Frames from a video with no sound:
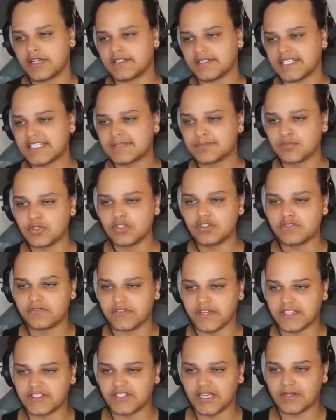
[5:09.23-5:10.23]
This
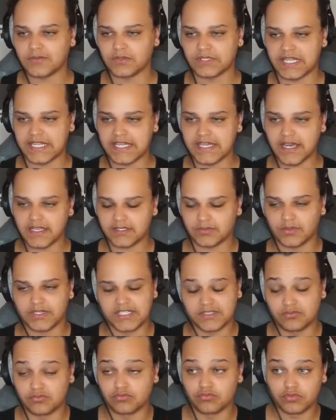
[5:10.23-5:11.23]
move in general, the EX one,
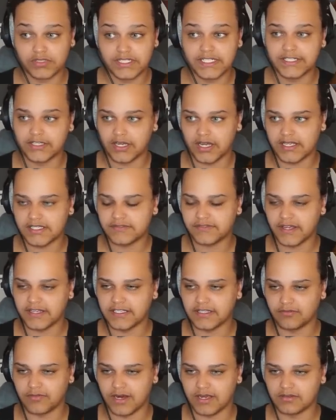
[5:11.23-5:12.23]
is really nice for
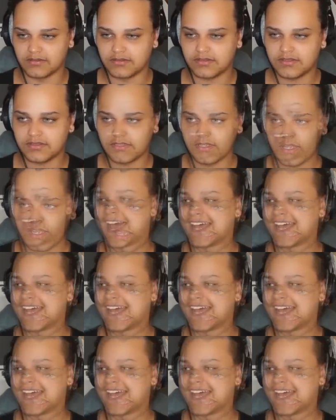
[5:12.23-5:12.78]
ending rounds.